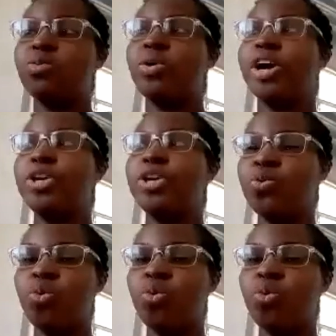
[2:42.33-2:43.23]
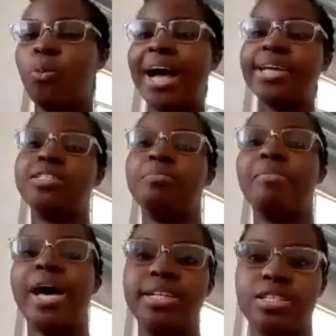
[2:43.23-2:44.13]
where you
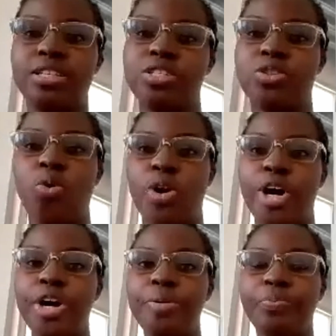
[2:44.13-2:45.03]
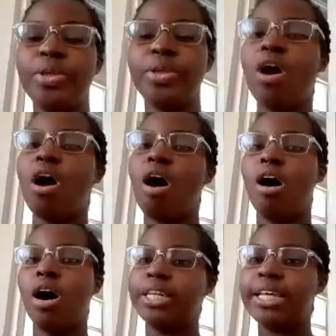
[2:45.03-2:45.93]
maximize the score
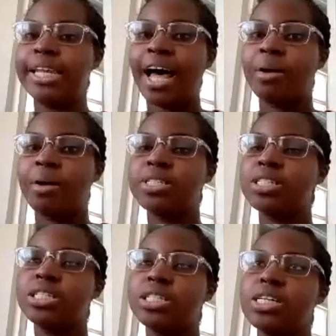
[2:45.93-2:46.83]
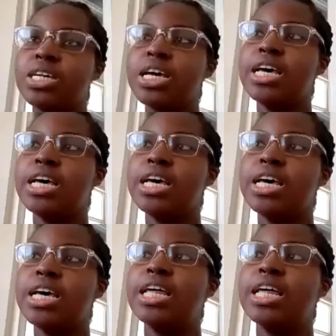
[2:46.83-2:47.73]
on the labs,
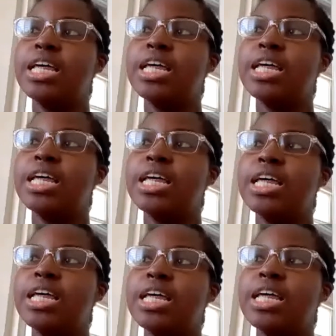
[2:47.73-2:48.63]
then that puts